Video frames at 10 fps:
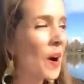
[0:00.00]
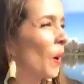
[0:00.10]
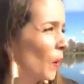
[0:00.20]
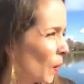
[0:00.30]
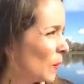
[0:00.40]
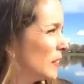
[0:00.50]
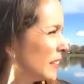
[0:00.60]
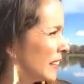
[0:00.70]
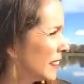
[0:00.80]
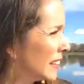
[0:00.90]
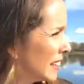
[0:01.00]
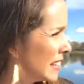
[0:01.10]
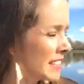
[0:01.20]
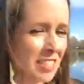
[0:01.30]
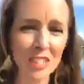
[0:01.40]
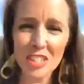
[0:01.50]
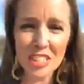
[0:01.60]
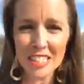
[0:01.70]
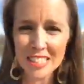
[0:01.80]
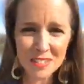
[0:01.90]
Holy, the geese are
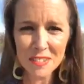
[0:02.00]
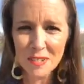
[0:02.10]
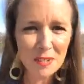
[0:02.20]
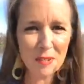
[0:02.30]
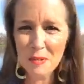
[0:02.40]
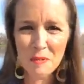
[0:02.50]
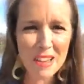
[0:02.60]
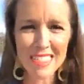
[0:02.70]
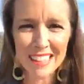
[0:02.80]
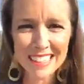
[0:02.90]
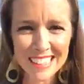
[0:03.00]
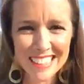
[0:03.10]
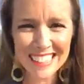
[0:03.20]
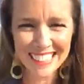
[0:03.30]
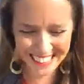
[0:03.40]
just with us.